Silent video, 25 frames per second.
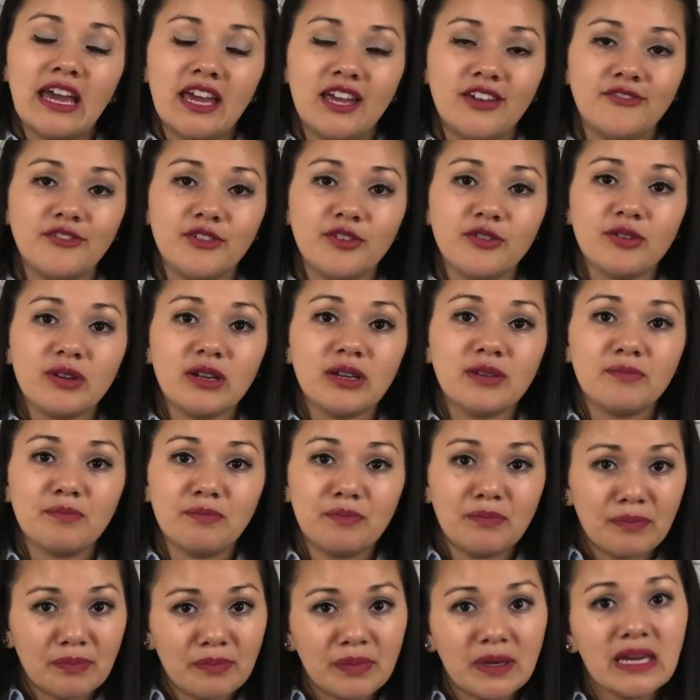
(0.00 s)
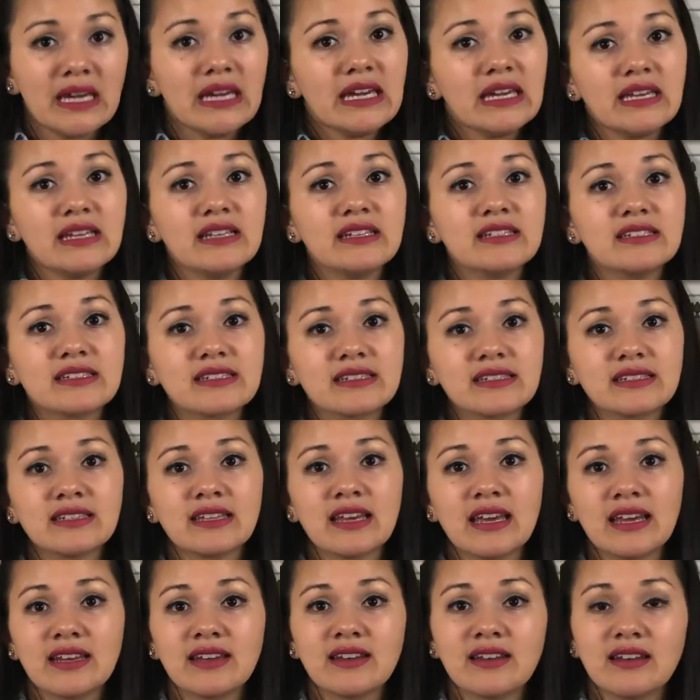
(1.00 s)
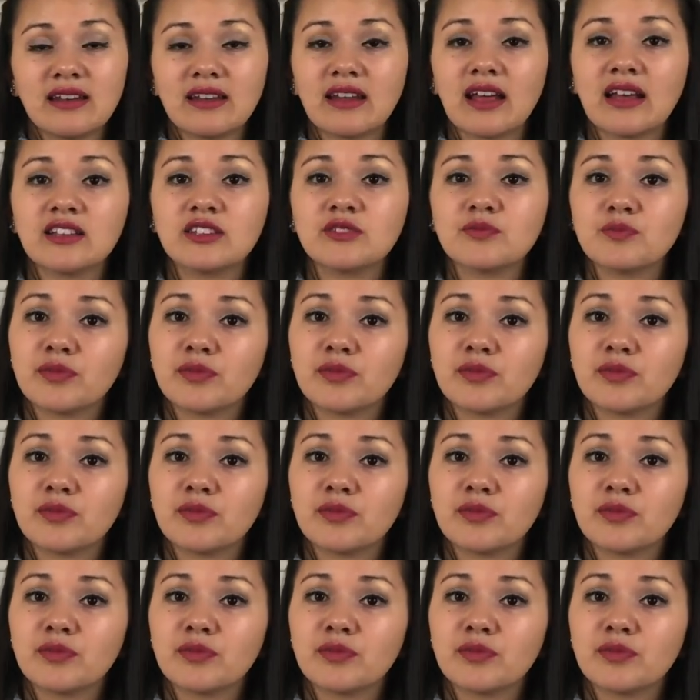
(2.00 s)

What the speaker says: if you eat beans, then that's